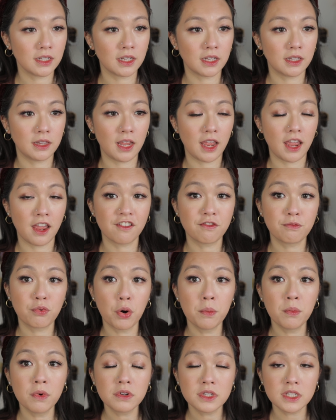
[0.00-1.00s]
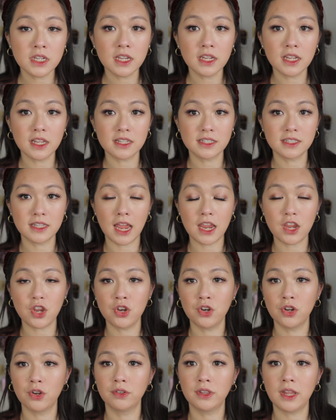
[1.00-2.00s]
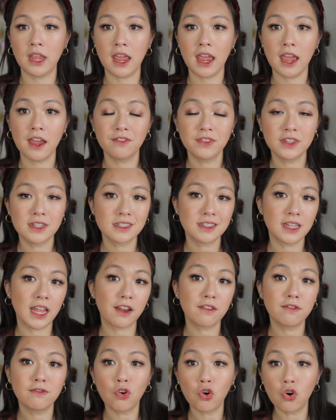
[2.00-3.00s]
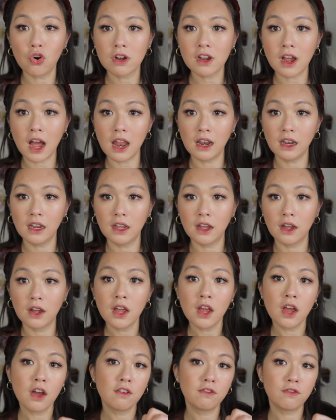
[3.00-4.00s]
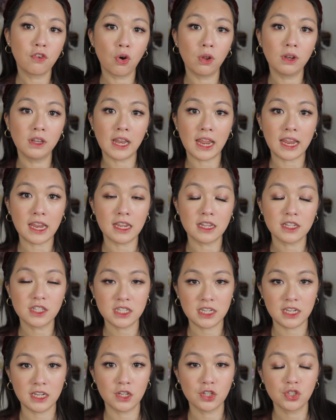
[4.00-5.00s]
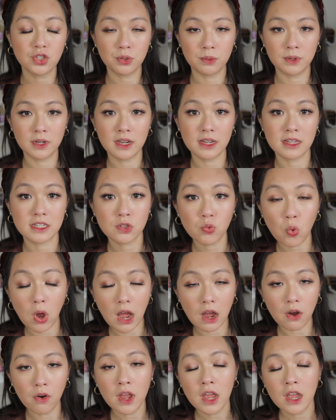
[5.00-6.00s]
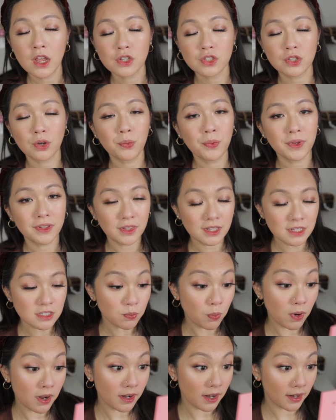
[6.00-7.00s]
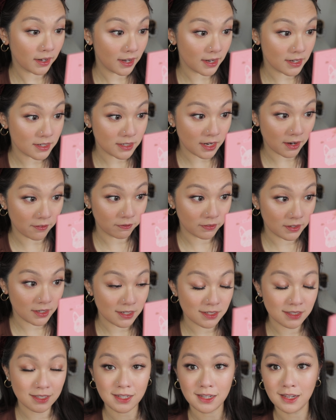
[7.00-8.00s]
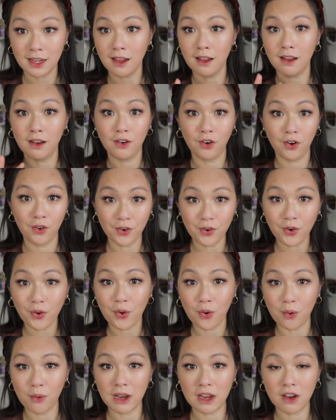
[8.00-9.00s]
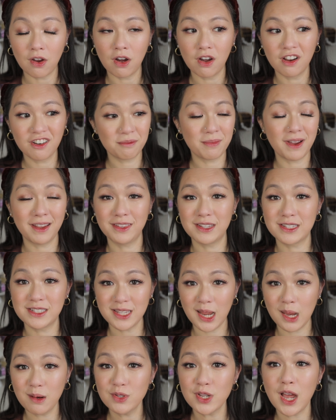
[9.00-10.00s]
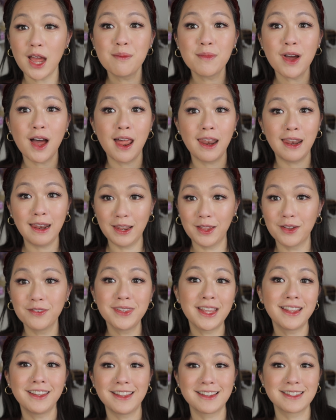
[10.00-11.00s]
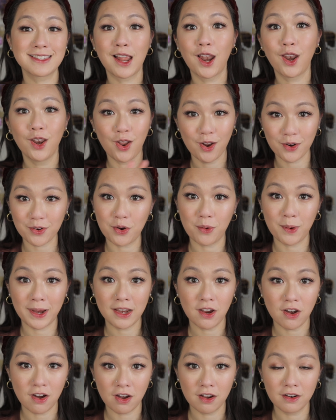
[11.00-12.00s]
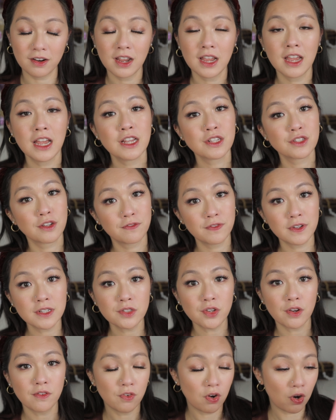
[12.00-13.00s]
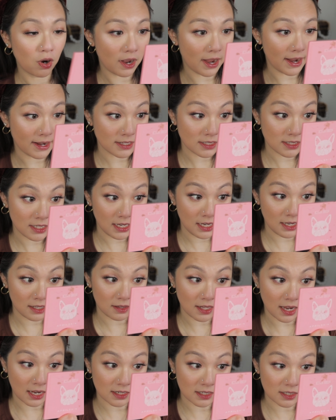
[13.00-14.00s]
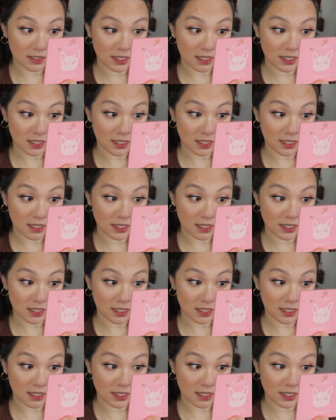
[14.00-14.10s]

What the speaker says: that they have promoted is that, you know, they have this like 4-color, 4-layer tier to it as well. So with this one, I can definitely see a lot going on, but at the same time I love that there's a lot going on. So first of all, I see that